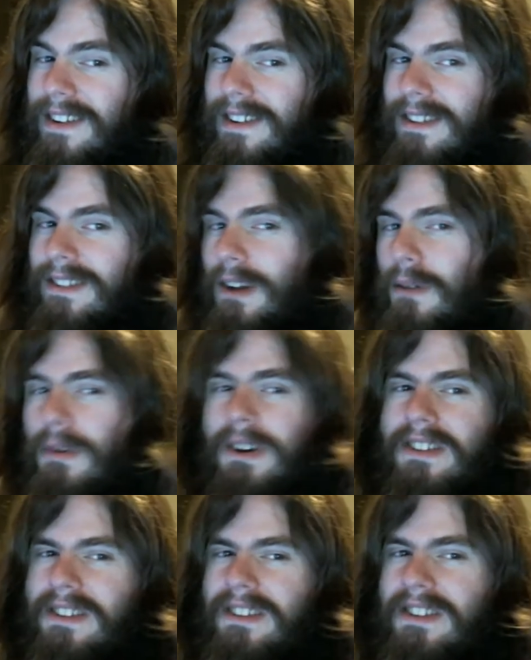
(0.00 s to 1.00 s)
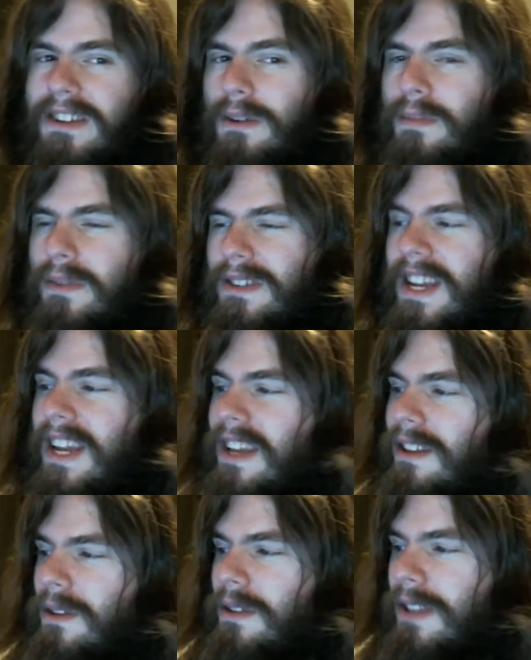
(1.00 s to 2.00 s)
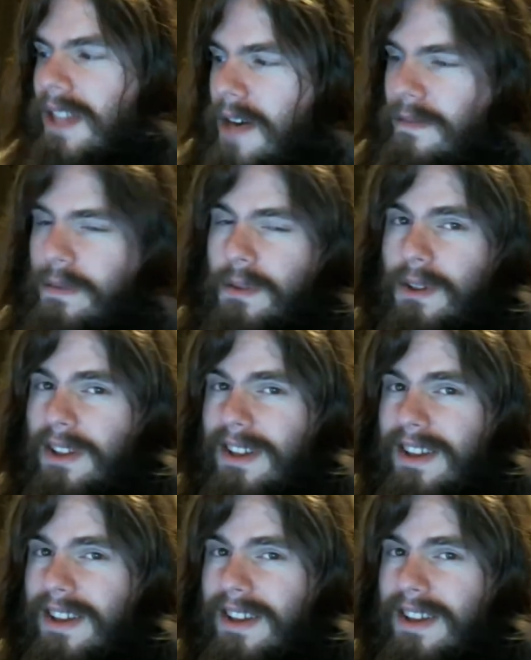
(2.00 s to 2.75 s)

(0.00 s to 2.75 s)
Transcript: lowered to your particular level.